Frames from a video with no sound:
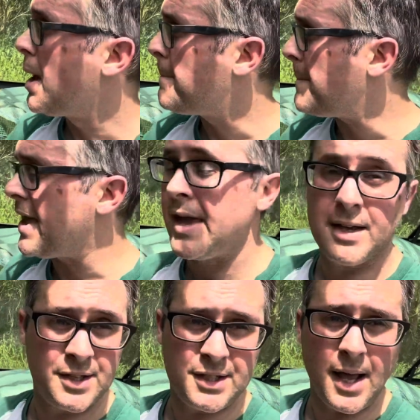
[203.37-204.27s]
Big
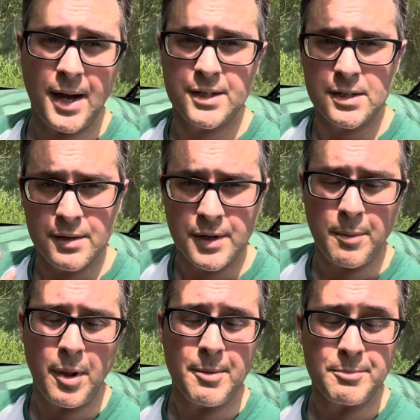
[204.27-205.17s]
sticks so
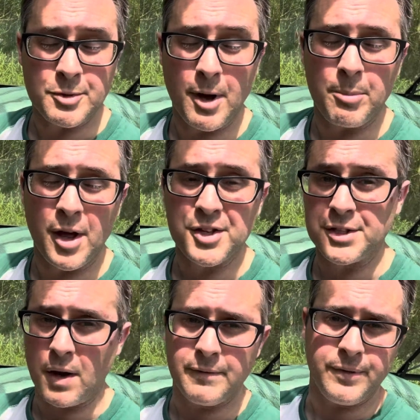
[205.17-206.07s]
the tomato plants
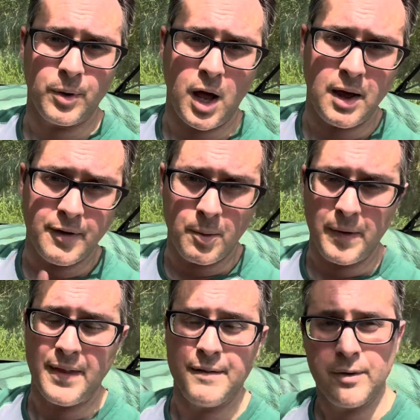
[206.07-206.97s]
don't fall over when
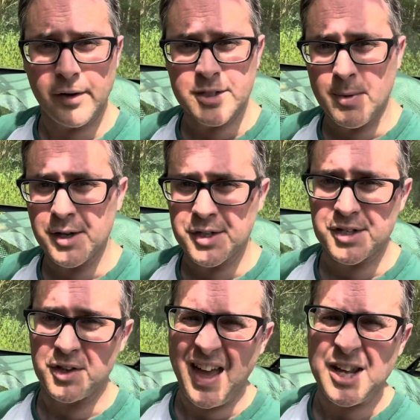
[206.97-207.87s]
they're full of tomatoes,
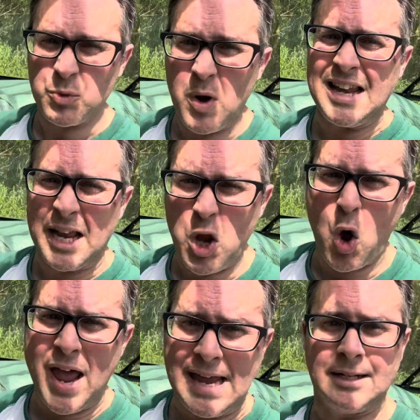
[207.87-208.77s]
because that's really
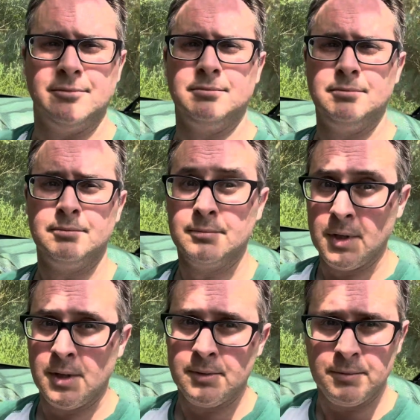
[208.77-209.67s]
annoying.
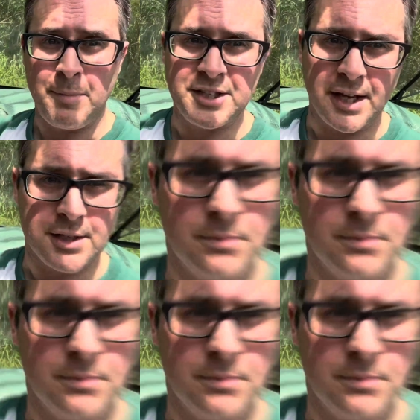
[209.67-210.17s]
Big sticks.